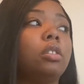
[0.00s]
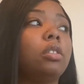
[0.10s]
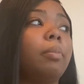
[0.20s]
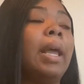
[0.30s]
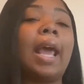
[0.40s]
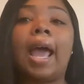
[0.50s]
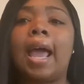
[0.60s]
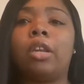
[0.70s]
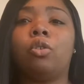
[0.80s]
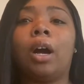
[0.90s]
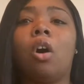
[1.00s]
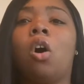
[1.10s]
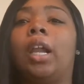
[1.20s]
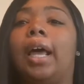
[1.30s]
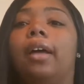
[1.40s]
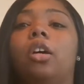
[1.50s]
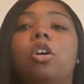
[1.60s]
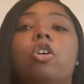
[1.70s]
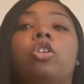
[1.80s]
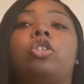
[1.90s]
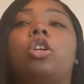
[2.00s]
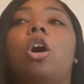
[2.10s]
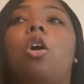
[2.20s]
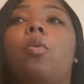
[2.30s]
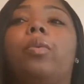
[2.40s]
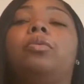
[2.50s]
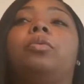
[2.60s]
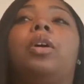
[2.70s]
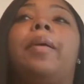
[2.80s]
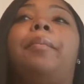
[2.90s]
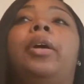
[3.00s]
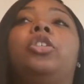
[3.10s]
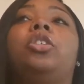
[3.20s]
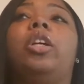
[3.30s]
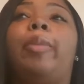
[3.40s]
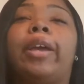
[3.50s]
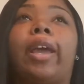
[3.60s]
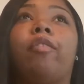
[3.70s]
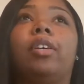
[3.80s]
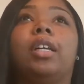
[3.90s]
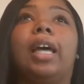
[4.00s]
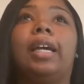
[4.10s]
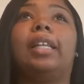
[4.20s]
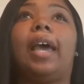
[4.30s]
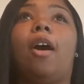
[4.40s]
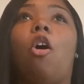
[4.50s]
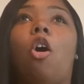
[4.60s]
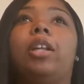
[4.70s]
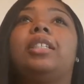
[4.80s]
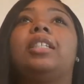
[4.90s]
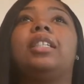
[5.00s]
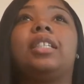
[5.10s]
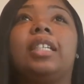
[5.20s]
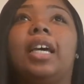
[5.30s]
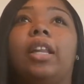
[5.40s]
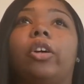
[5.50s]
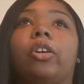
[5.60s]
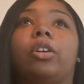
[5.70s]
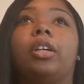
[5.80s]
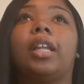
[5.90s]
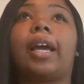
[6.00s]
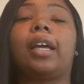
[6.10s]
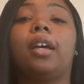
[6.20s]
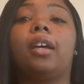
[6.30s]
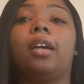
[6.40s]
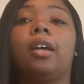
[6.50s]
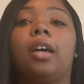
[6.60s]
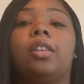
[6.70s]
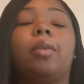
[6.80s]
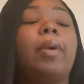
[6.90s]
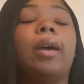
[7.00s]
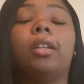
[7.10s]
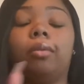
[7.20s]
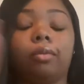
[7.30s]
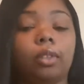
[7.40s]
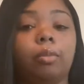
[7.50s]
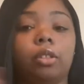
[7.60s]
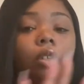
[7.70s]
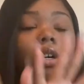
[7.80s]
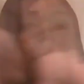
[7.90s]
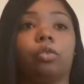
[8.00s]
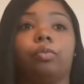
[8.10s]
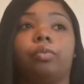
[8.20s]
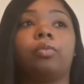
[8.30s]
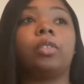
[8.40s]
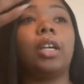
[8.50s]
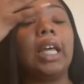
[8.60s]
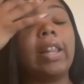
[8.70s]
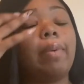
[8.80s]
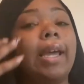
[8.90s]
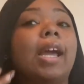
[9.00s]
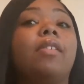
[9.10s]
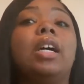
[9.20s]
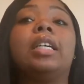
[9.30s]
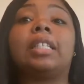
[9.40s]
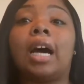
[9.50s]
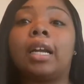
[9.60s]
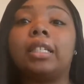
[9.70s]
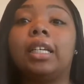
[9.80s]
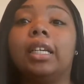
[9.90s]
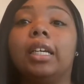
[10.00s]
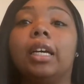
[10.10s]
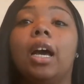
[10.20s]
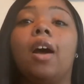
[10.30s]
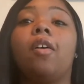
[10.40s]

Manhattan, you got all that. So picture the Bay Area like that. All the cities together. Like, the, let me, mm, mm, hold on. The Bay Area is not a city.